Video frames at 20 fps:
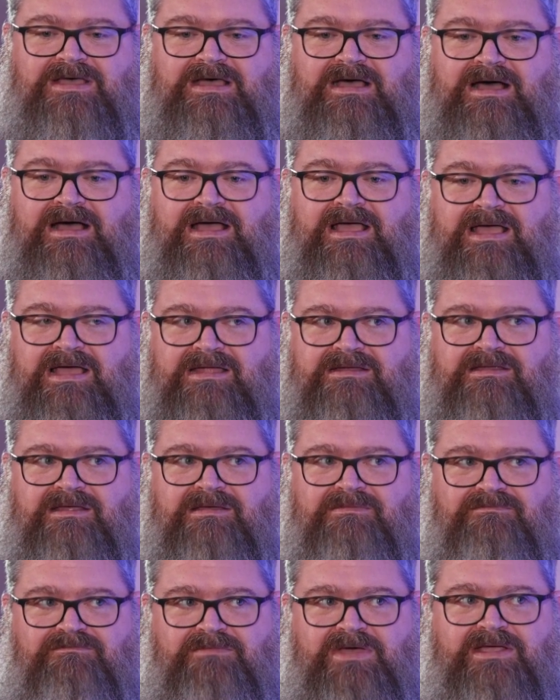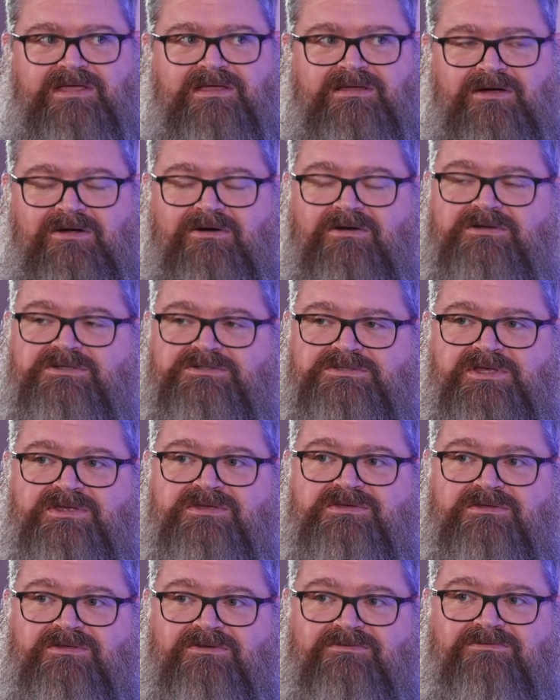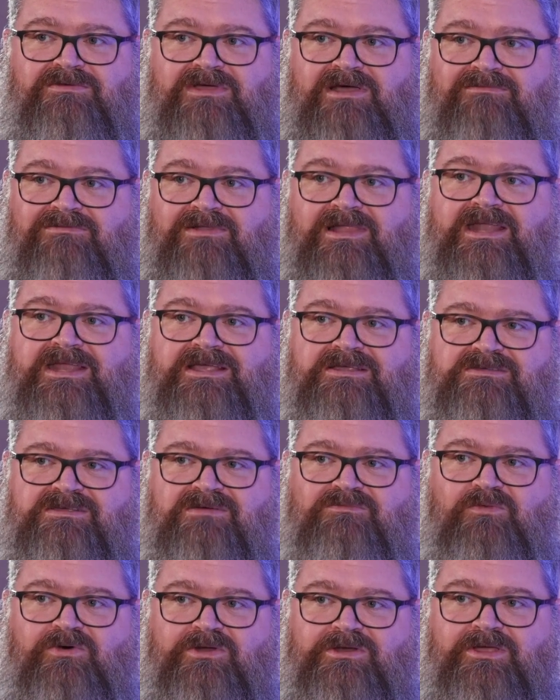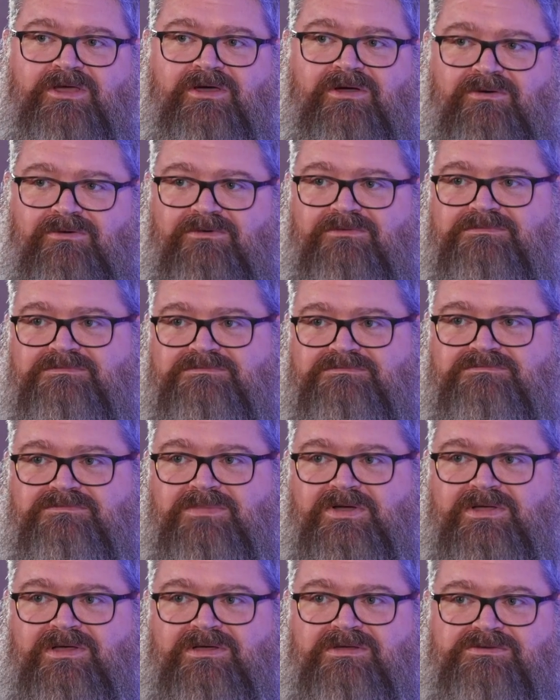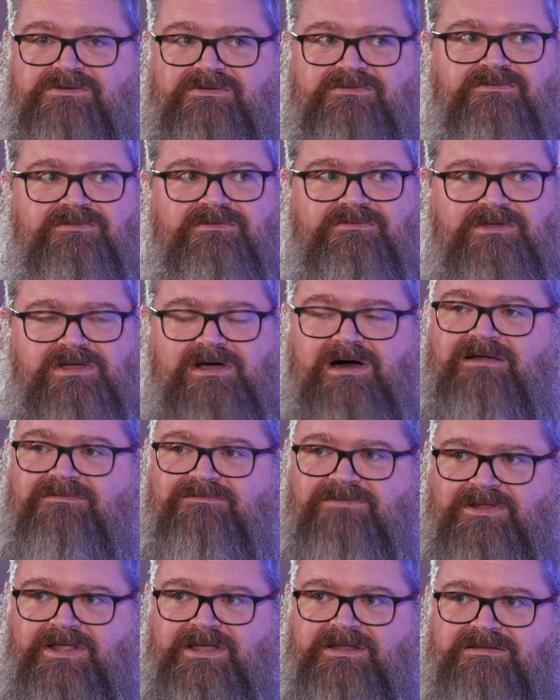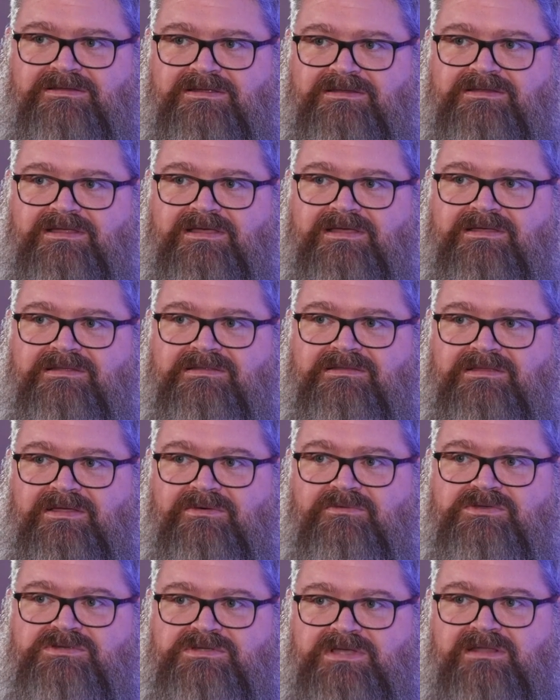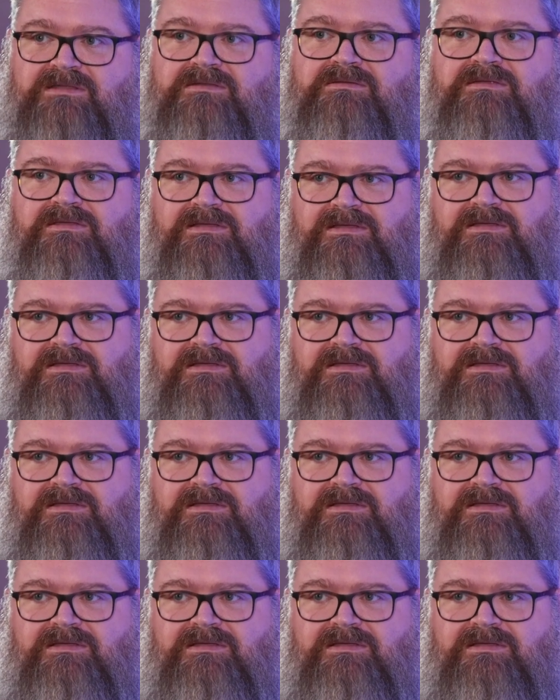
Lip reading: I had to make a hard decision of letting someone go because of conflict that was in